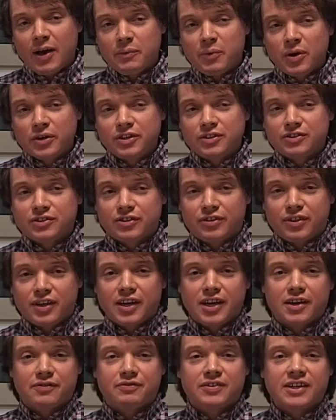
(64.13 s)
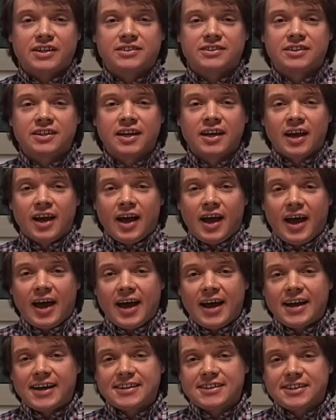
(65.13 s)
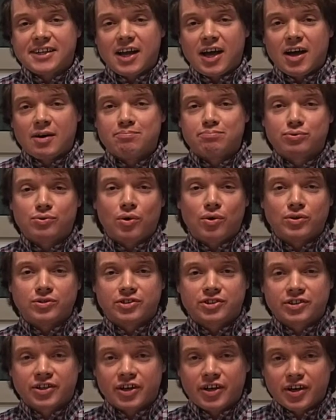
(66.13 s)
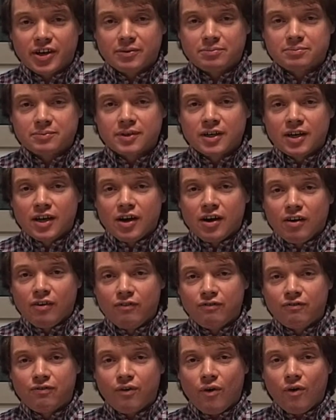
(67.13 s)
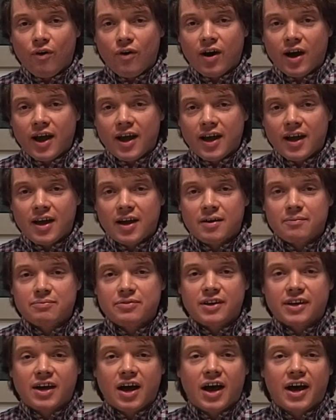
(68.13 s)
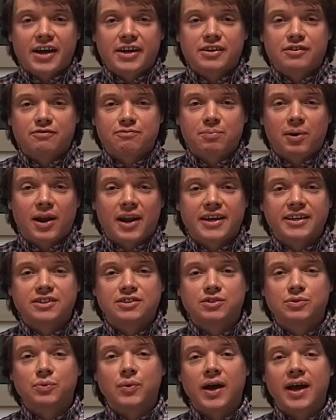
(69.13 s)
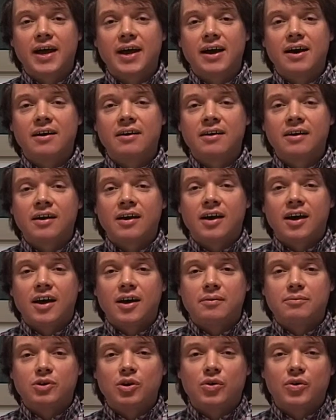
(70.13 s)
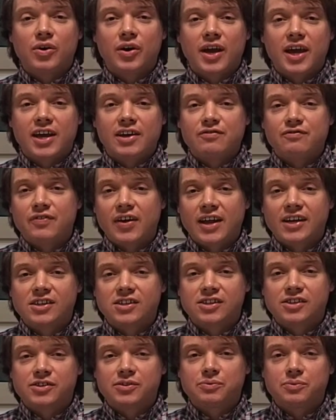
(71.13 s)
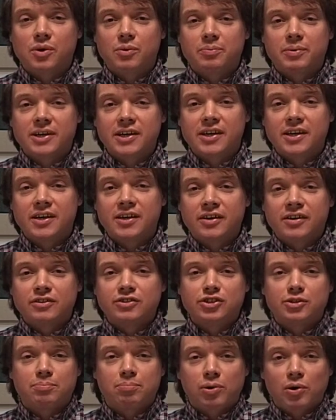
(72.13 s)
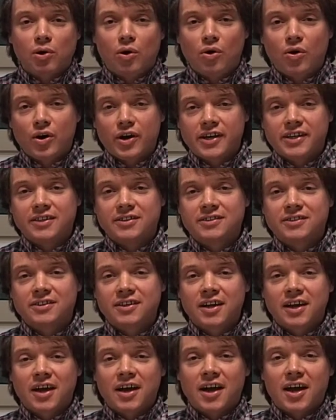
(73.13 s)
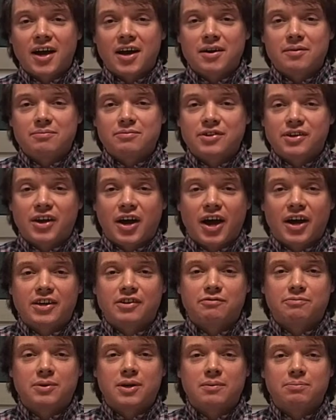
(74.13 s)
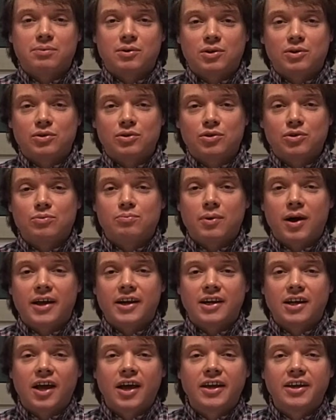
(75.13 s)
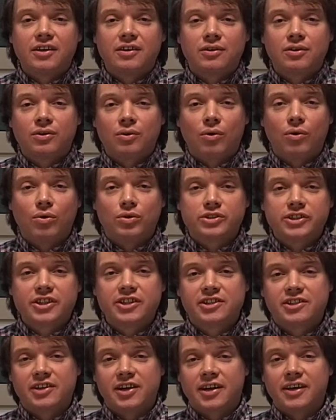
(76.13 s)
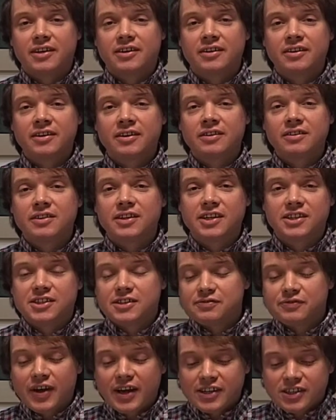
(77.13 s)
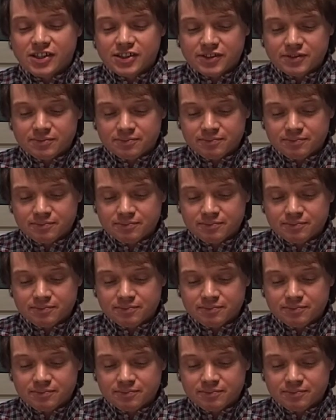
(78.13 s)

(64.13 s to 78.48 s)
want you to think of it as a broad term for the kind of place where your invention will be deployed, the kind of people who might like or dislike this invention.